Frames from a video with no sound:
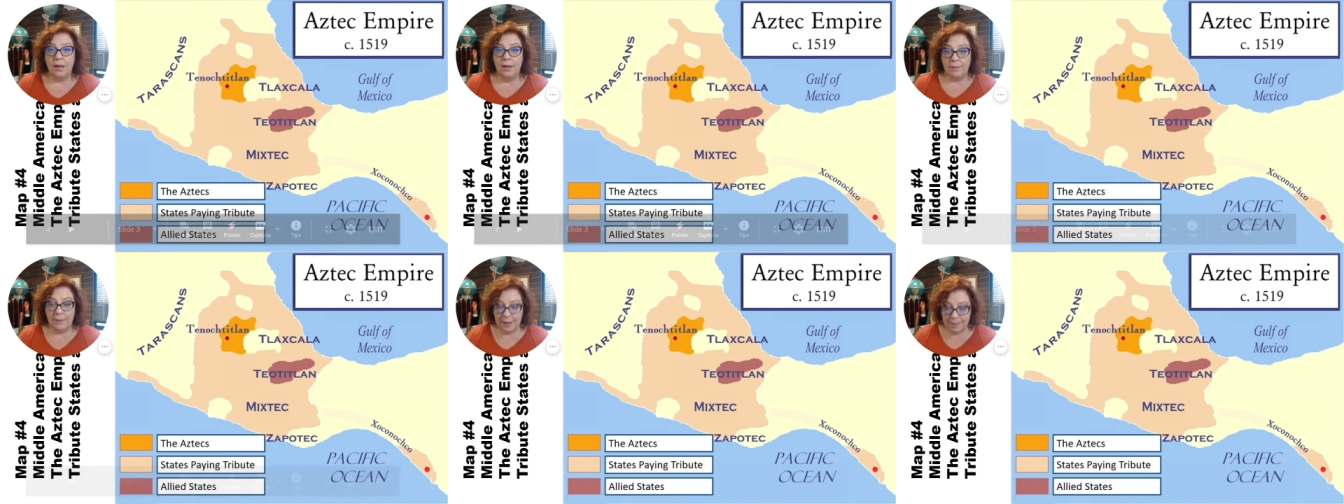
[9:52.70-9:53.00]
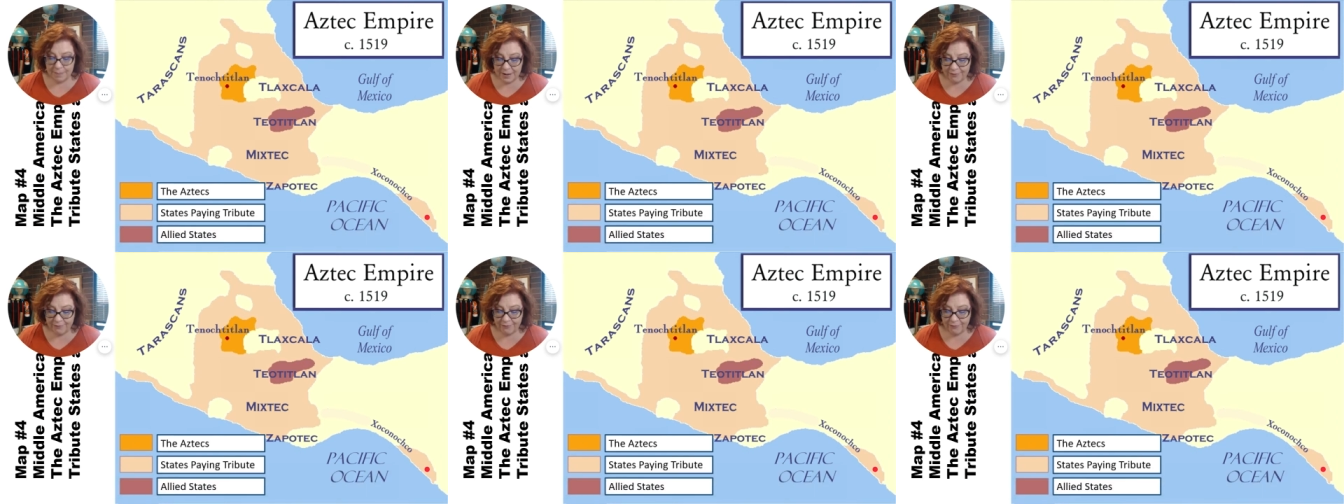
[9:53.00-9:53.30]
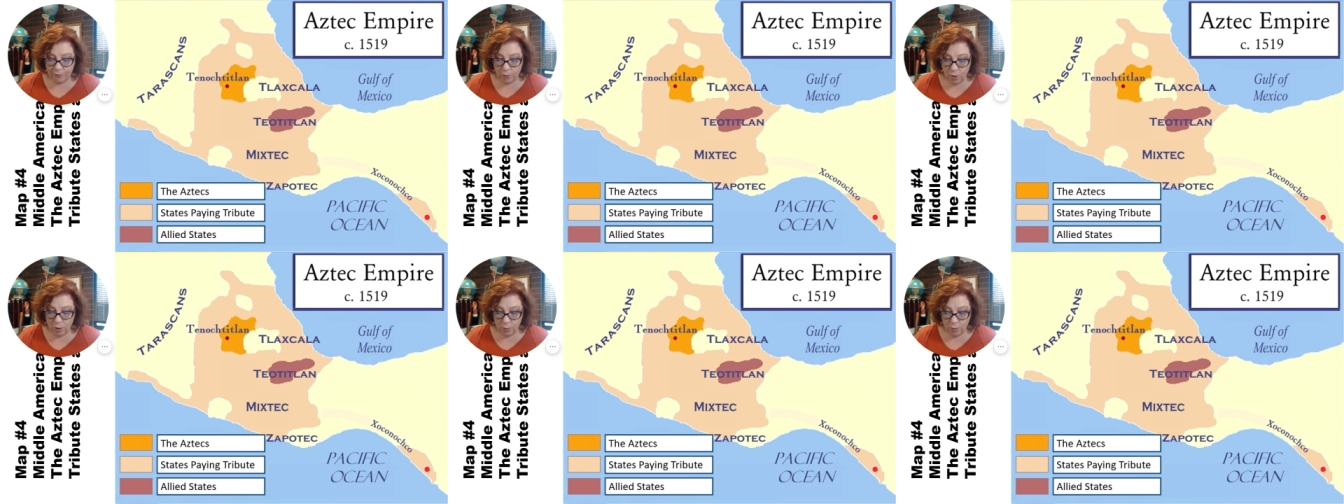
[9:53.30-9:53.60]
Then
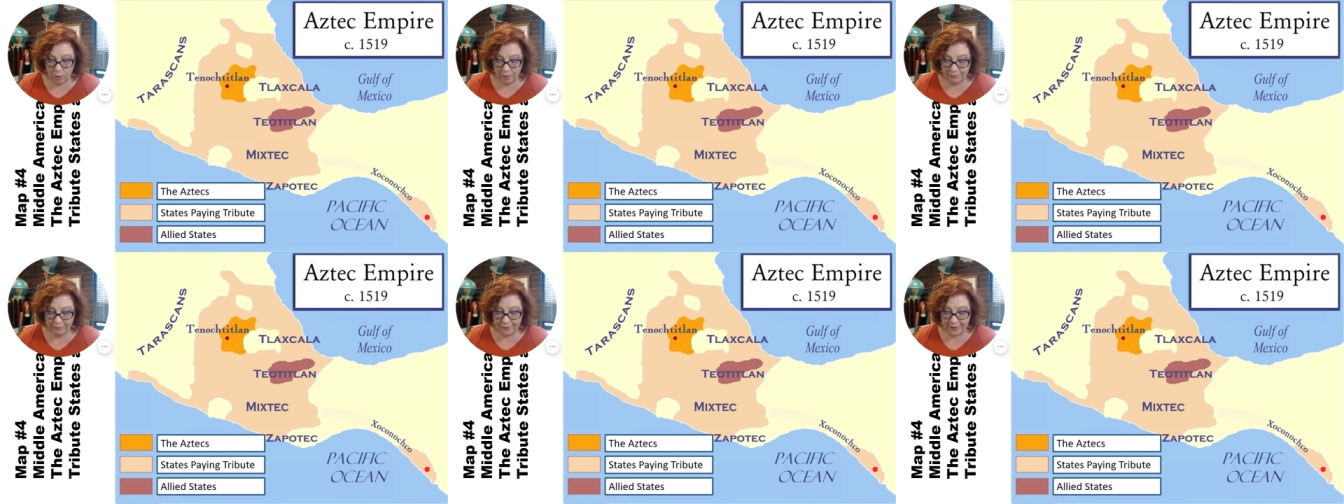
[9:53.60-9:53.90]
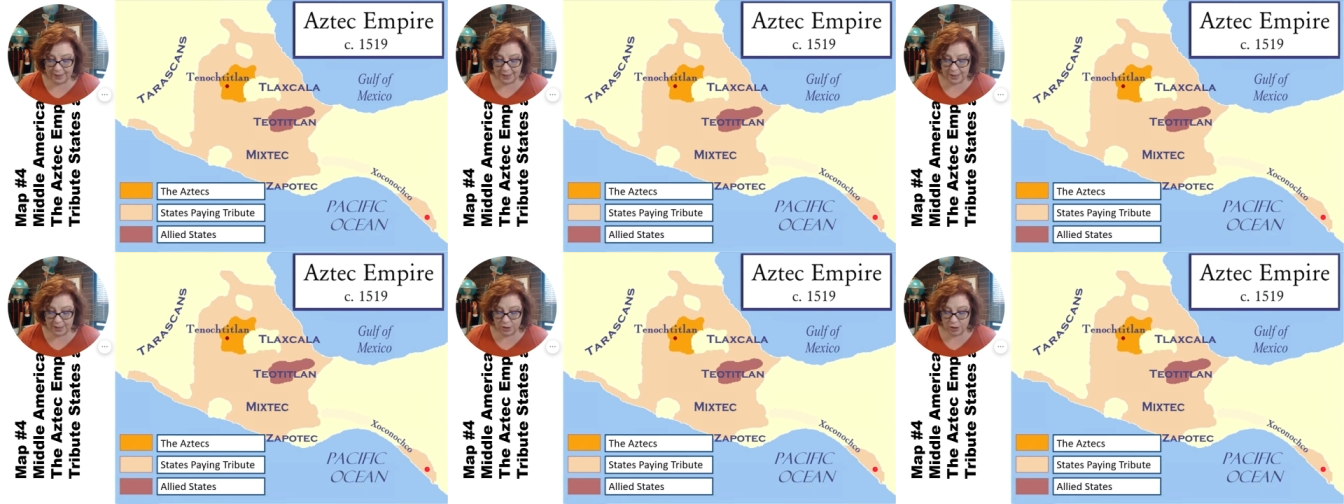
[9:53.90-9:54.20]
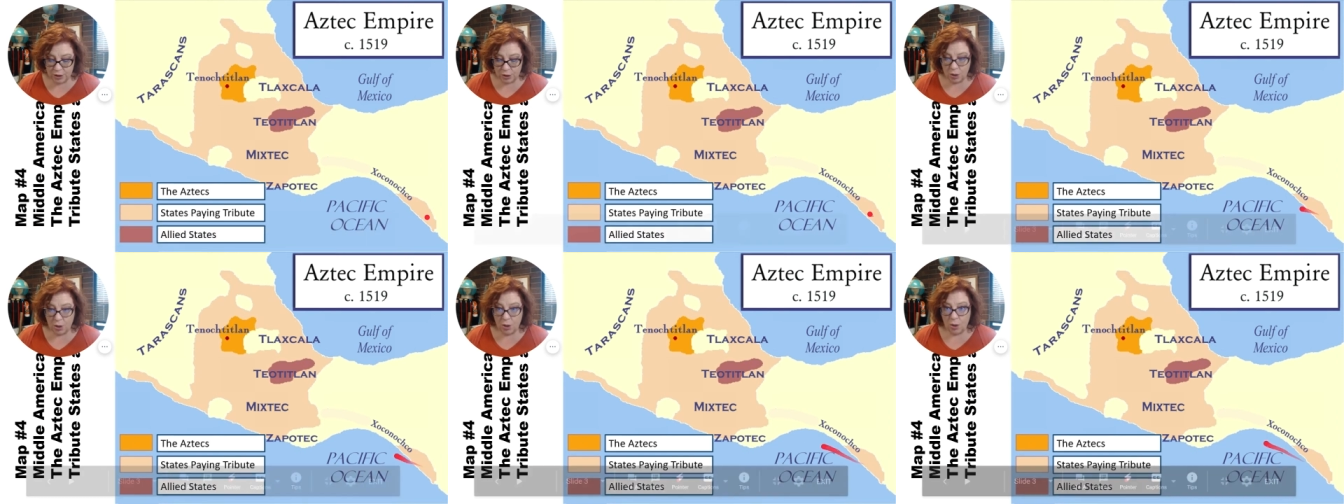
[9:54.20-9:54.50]
before we're
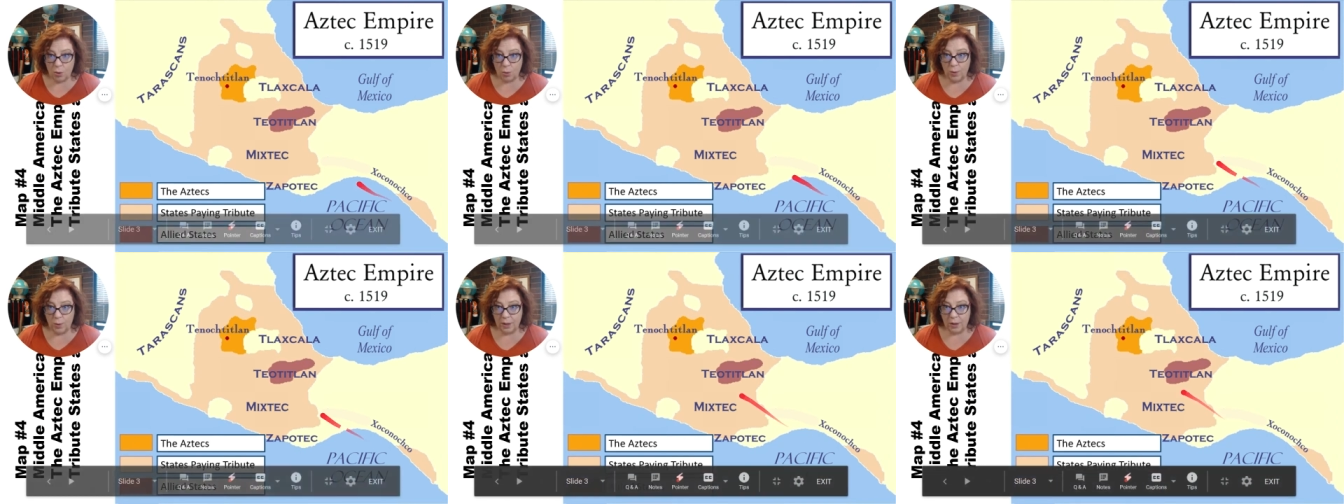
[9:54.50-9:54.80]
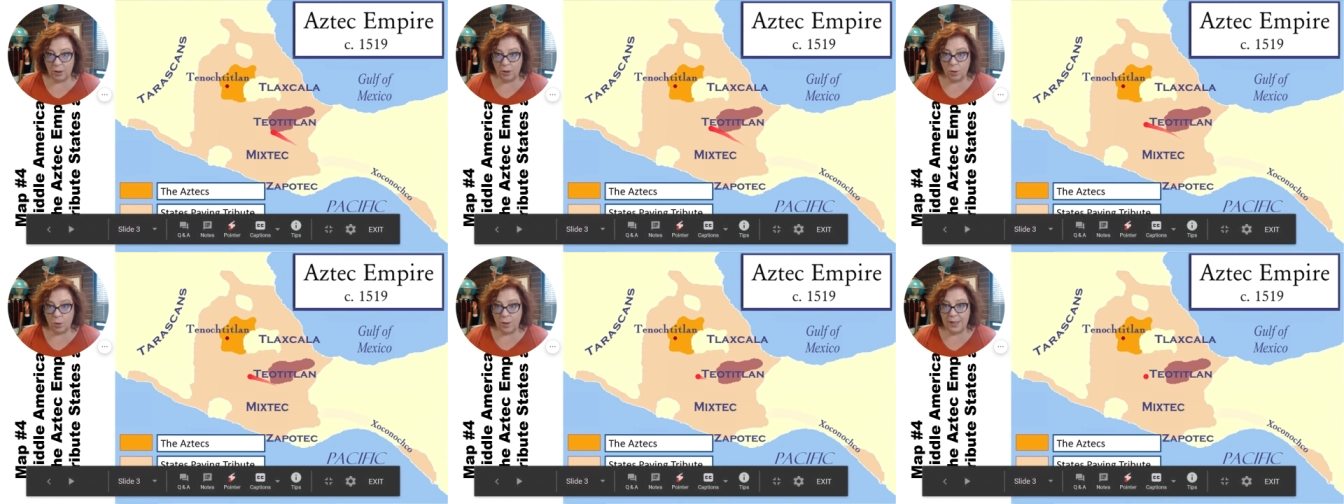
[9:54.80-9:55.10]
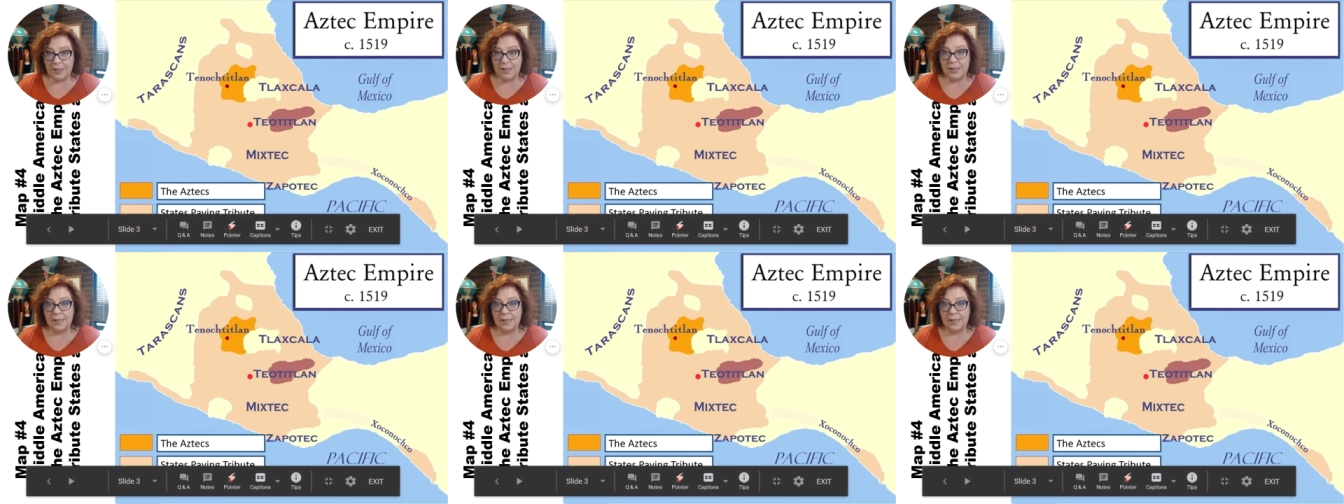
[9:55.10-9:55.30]
finished, we're going